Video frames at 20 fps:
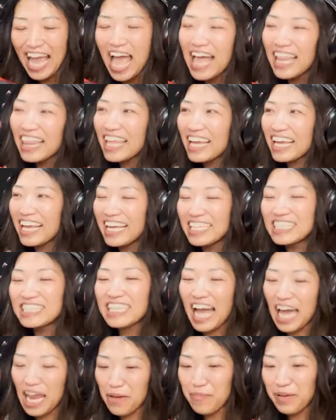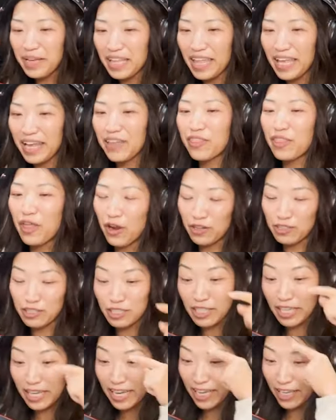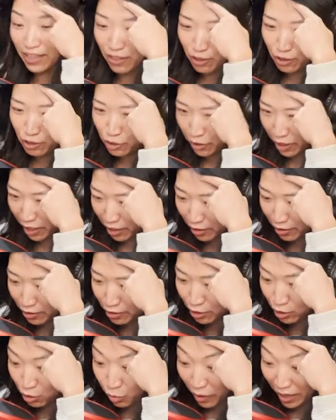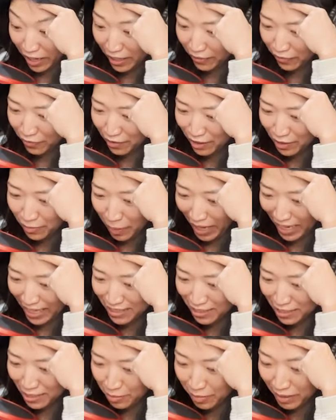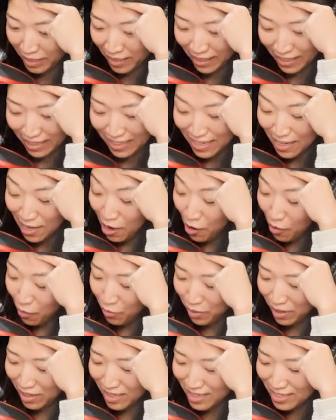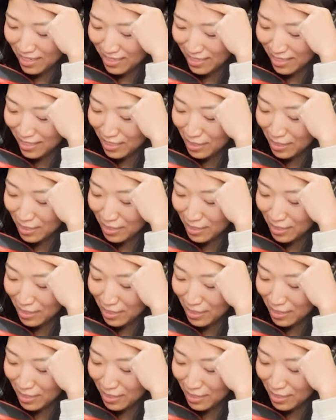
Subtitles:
Like, it's gotta be like they're just like in their trailers just waiting for the pages being like, what is this